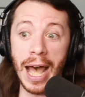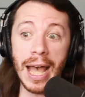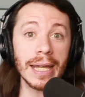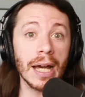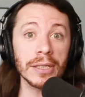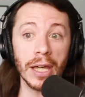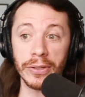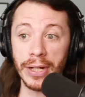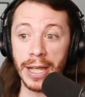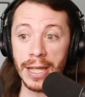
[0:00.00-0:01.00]
I, on the
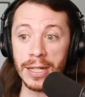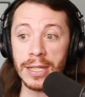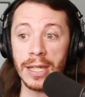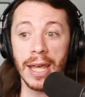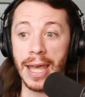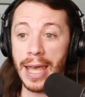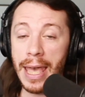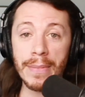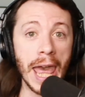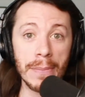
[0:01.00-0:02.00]
other hand,
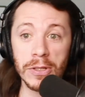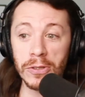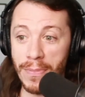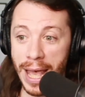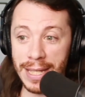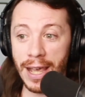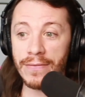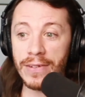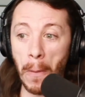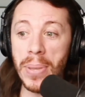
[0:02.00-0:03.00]
am an absolute mess.
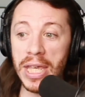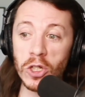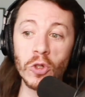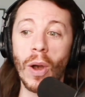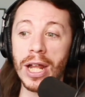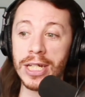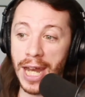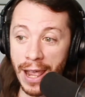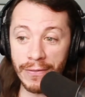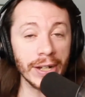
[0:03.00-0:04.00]
I've now binge
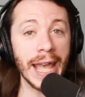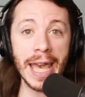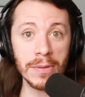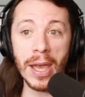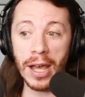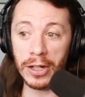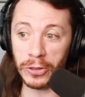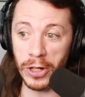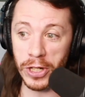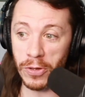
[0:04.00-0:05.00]
watched every anime on
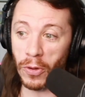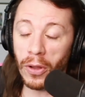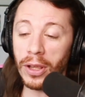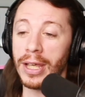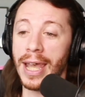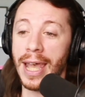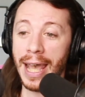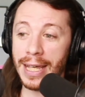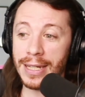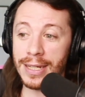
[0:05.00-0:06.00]
Crunchyroll,
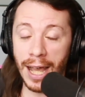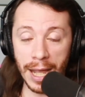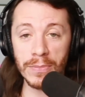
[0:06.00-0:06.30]
and I'm